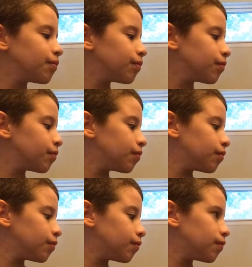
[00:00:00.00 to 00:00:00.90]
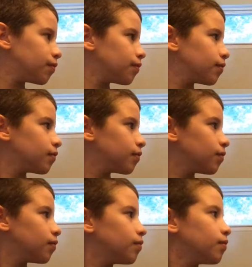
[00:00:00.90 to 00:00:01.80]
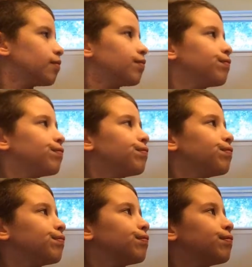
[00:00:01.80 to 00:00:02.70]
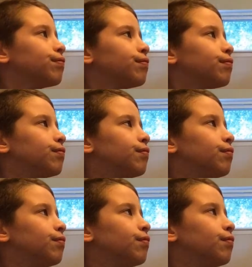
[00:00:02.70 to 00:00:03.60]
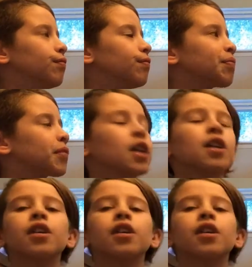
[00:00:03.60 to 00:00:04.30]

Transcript: Nobody speaks.